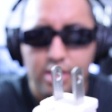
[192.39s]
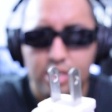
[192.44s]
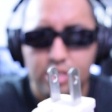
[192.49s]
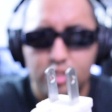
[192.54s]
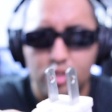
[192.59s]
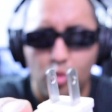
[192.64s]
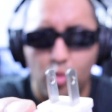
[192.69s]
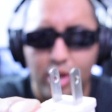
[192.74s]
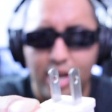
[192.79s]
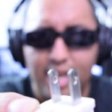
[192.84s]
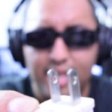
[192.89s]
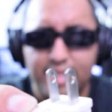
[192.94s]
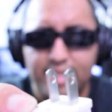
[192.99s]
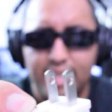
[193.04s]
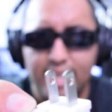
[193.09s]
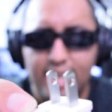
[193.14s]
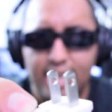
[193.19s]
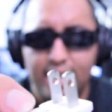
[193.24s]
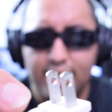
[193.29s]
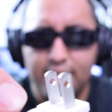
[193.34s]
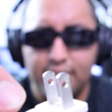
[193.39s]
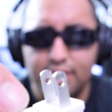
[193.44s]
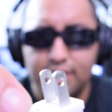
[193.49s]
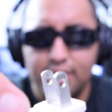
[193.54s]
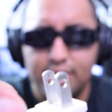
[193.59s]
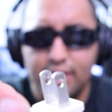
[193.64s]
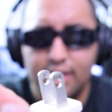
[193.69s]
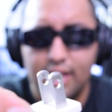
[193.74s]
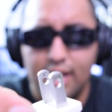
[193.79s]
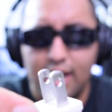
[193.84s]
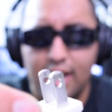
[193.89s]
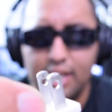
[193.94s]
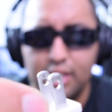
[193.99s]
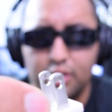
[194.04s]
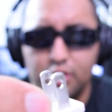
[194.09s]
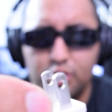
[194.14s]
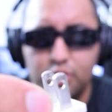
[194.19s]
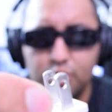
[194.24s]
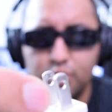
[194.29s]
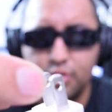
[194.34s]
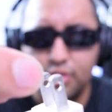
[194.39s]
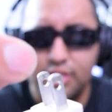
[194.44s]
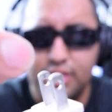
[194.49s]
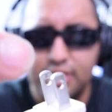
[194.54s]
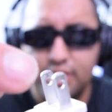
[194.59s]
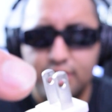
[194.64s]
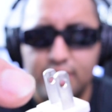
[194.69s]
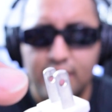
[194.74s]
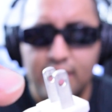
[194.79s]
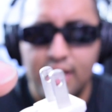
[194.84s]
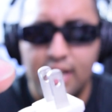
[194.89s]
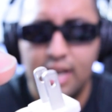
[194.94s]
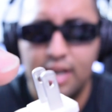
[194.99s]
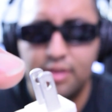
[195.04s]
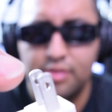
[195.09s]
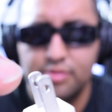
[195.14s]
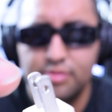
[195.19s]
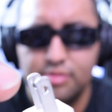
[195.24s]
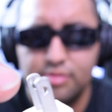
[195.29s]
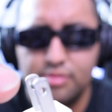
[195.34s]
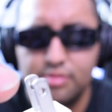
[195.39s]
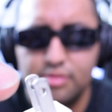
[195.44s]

So what I did, I took this thing out,